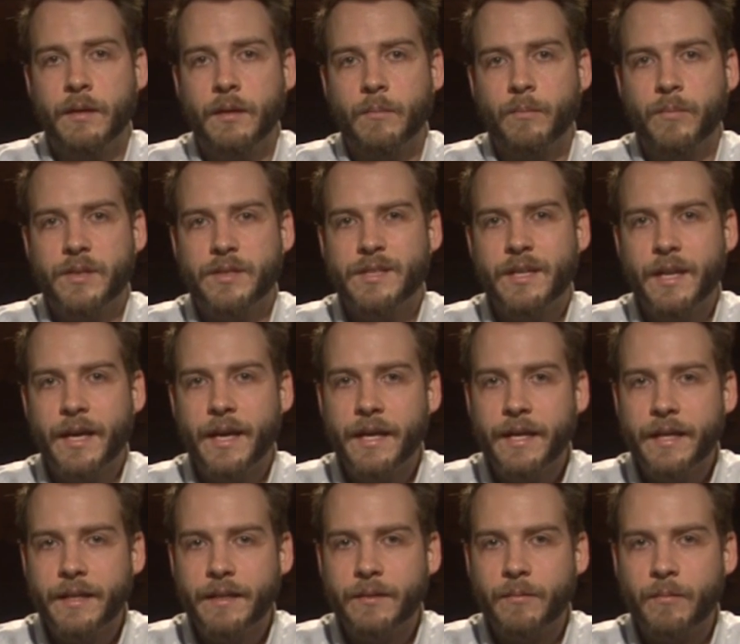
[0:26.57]
But
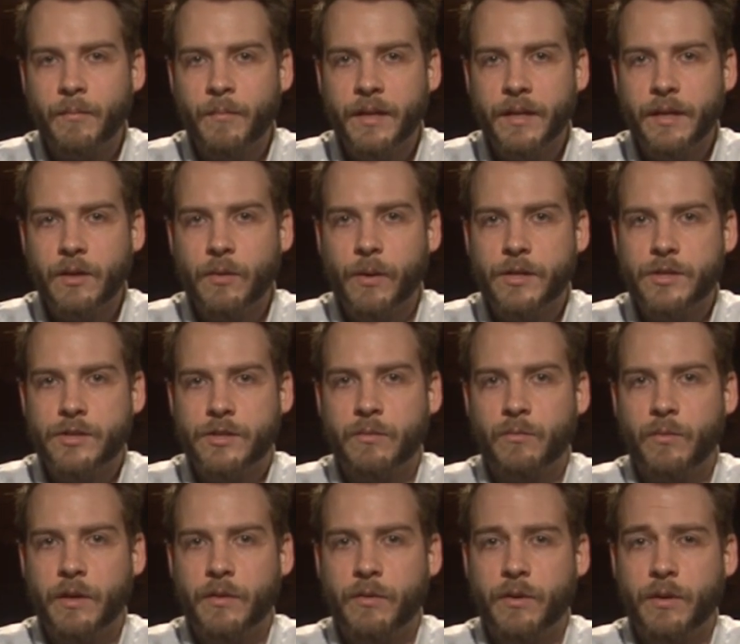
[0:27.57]
today, many question
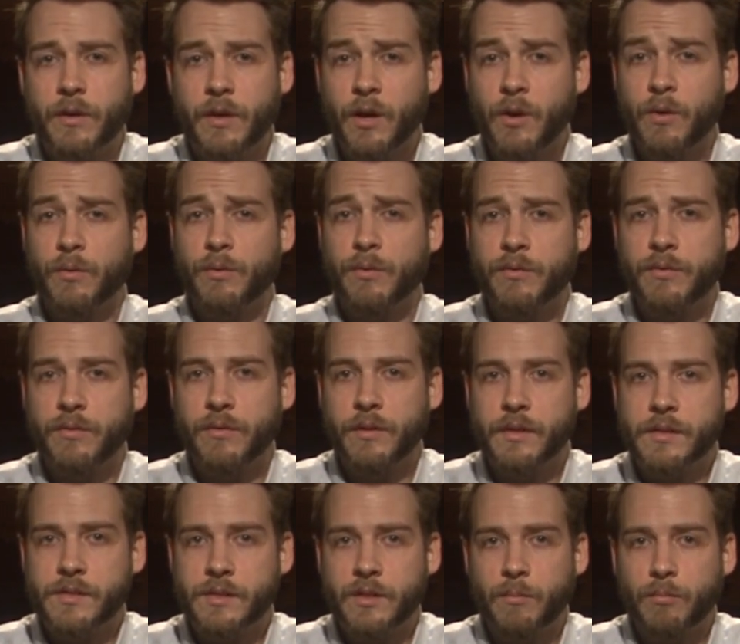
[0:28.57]
whether an oath
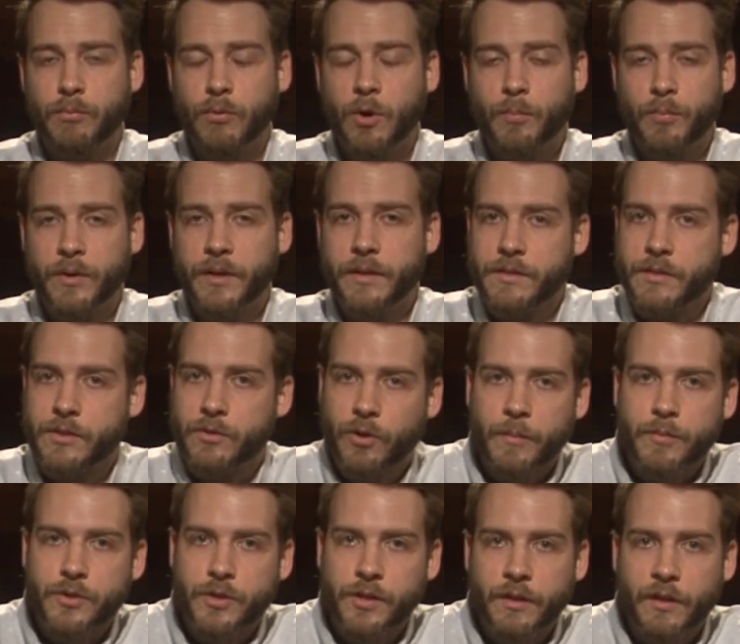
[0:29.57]
is an appropriate
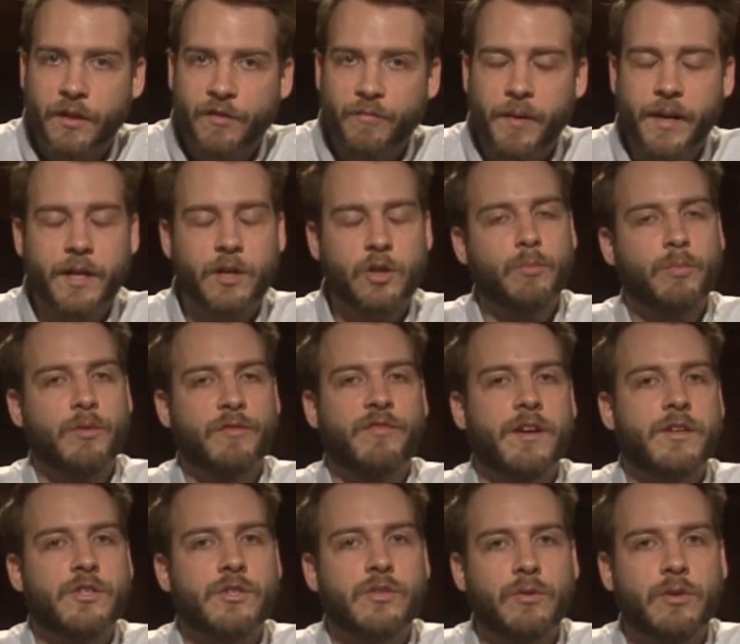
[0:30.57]
description of medical
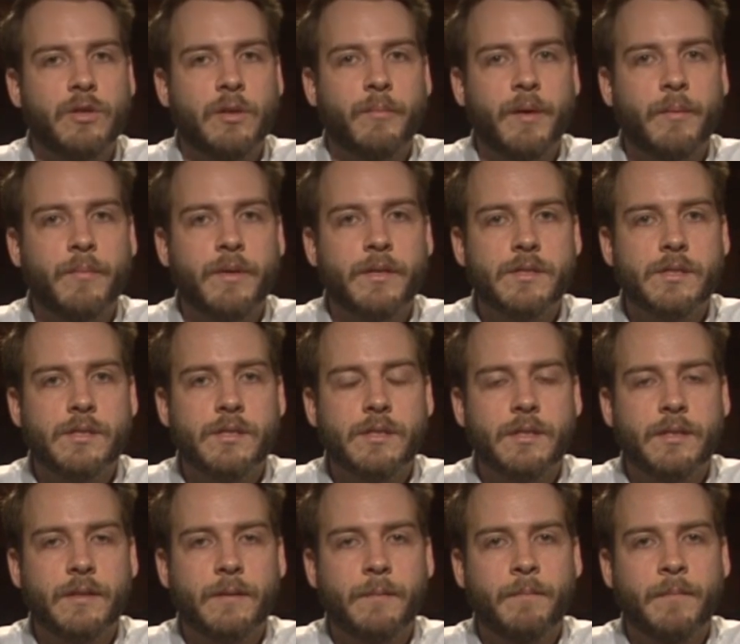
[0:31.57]
professional commitments.
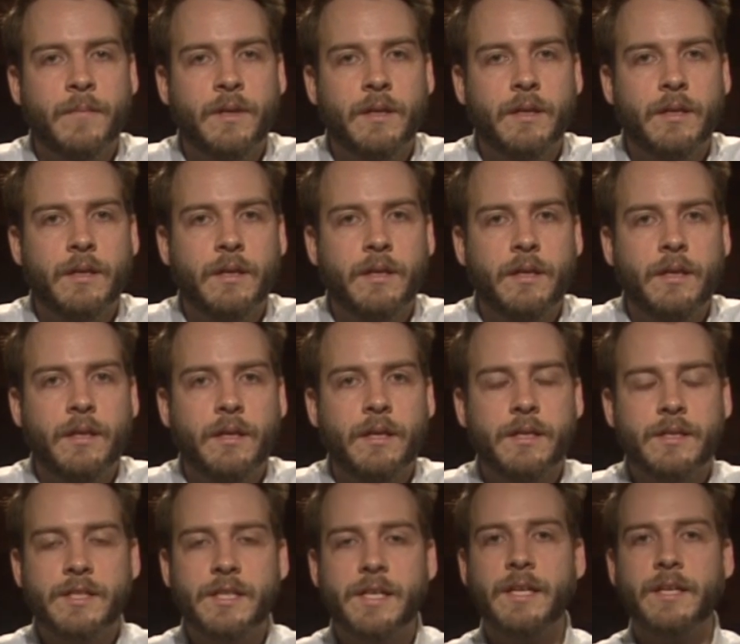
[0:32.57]

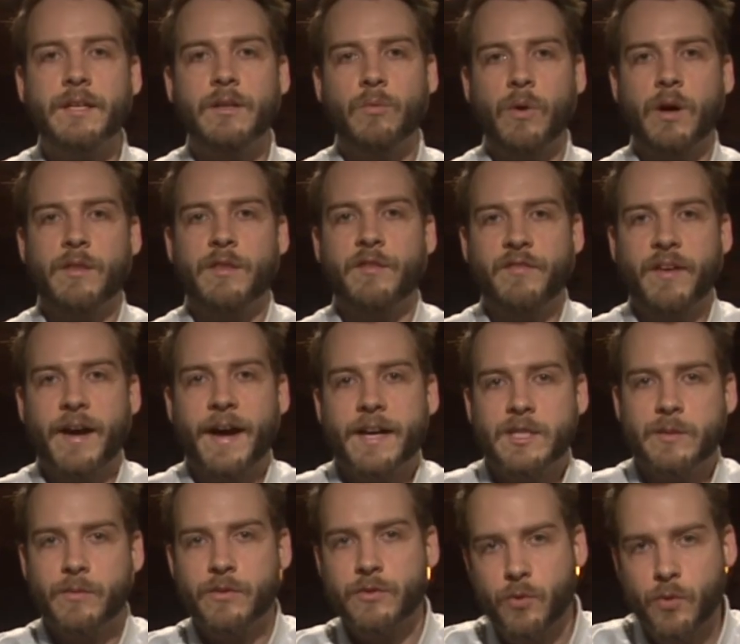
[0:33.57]
Indeed, while the
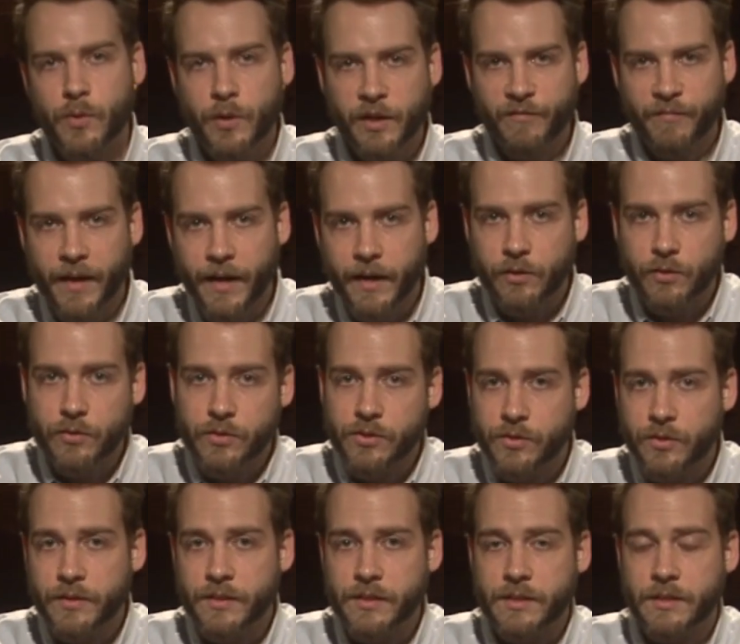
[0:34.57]
vast majority of medical
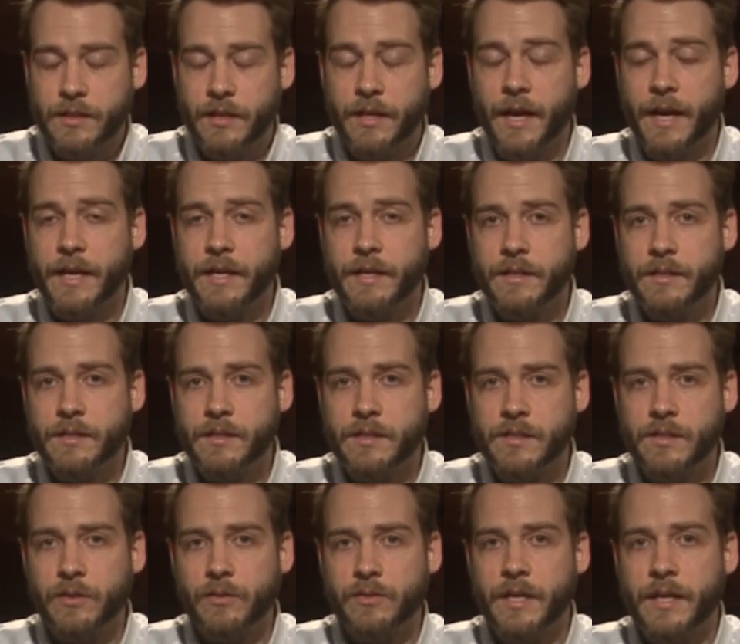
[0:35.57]
students today
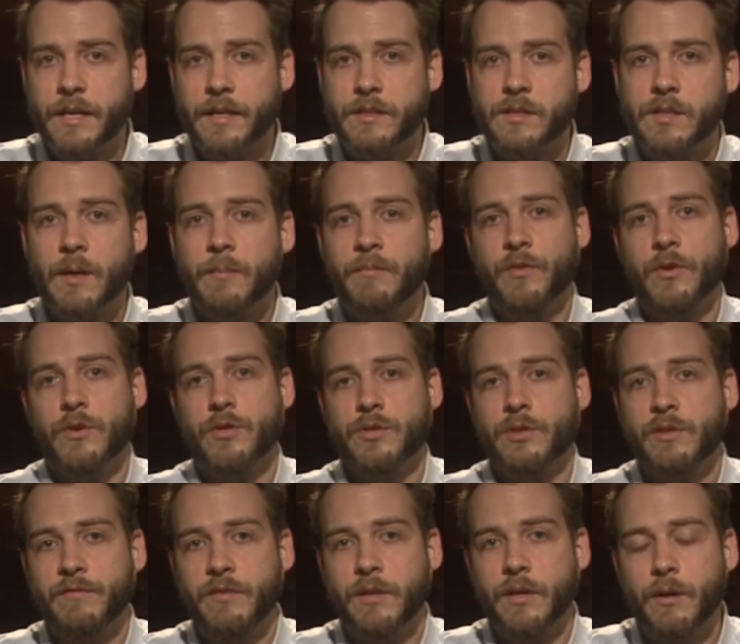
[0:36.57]
still take some
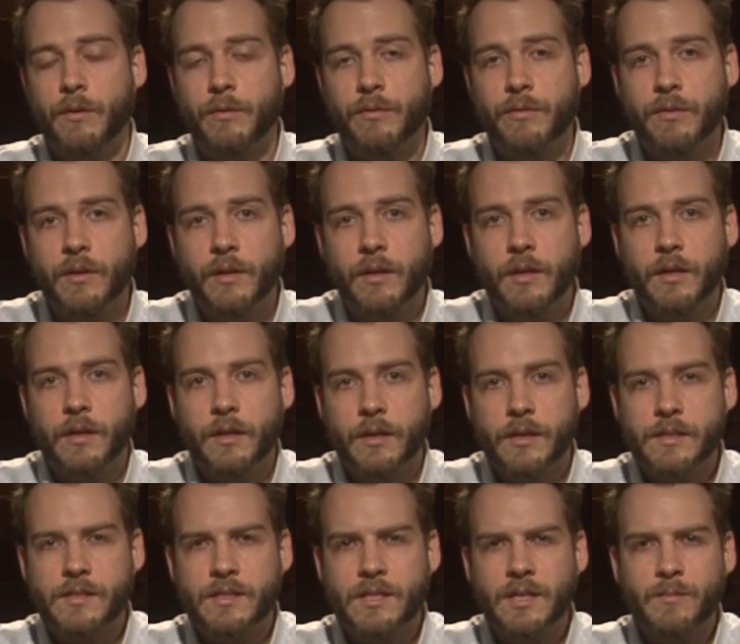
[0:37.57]
version of the oath,
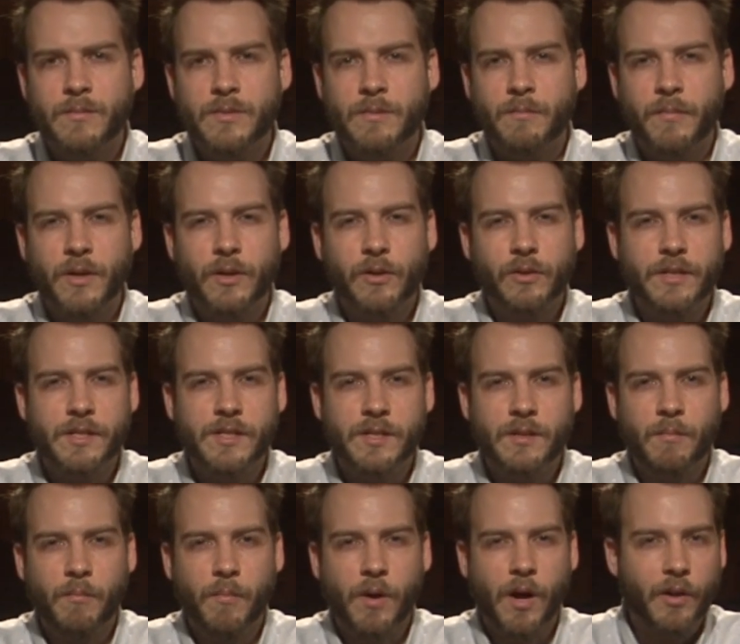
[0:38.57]
it seems merely
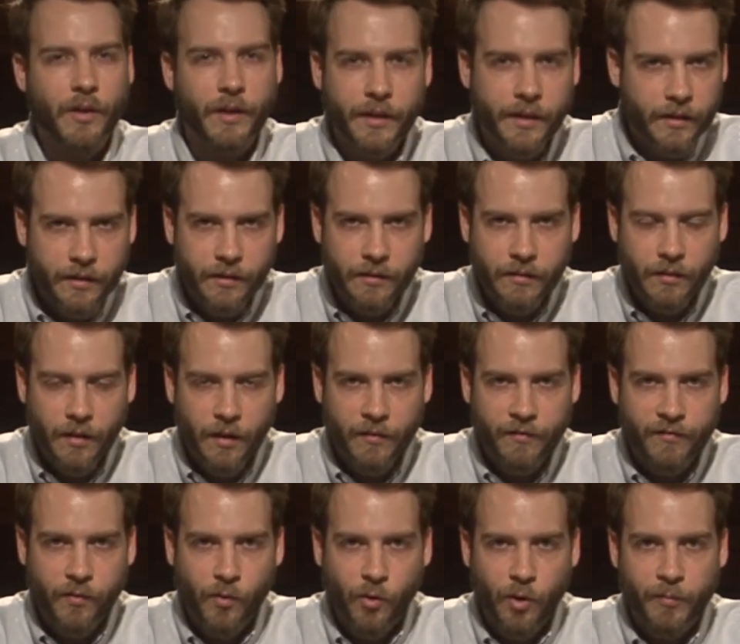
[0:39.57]
symbolic, a
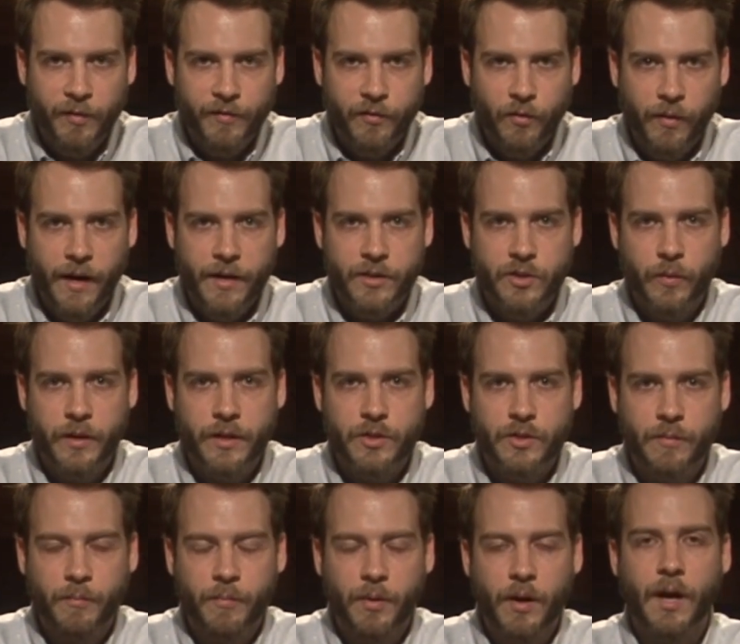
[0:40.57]
form of
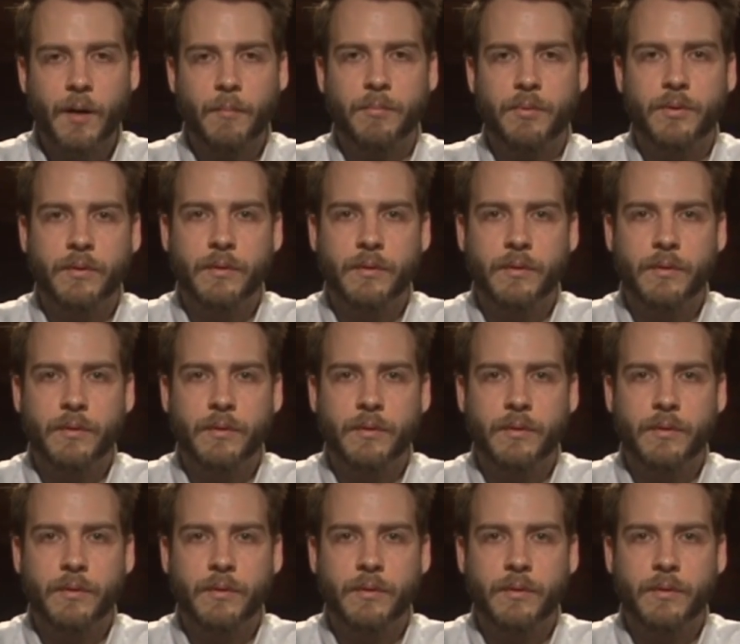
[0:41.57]
graduation pomp.